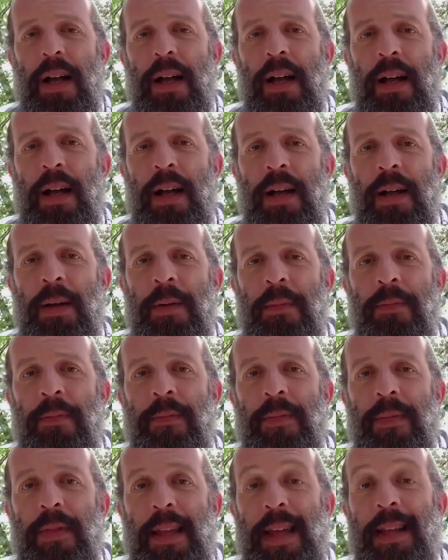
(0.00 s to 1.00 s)

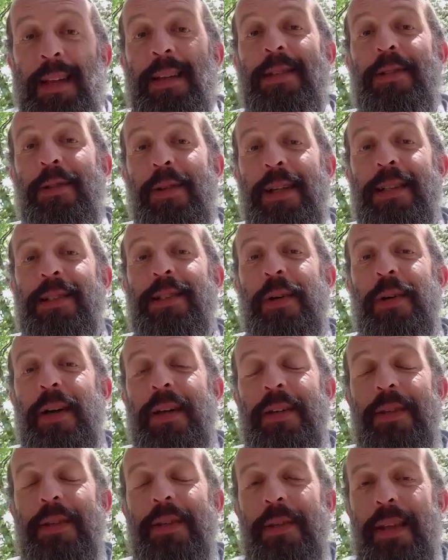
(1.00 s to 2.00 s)
And Israelis know how
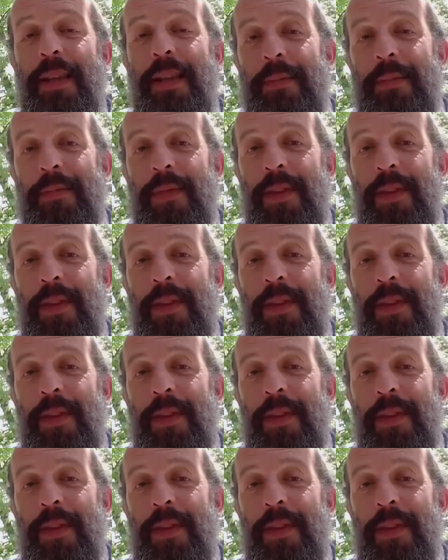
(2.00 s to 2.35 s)
to do that.